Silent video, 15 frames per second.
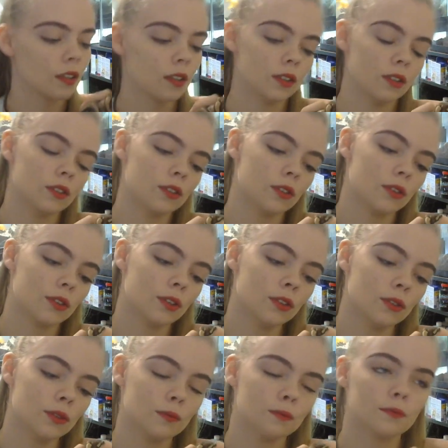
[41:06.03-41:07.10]
You're so
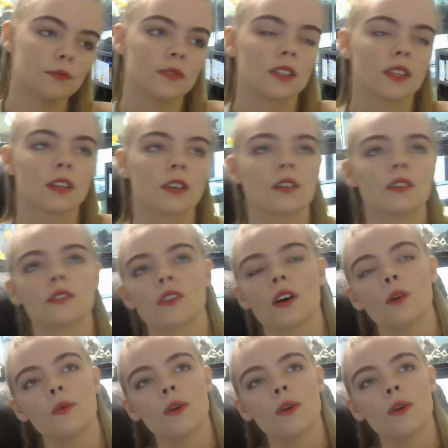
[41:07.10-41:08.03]
cute. So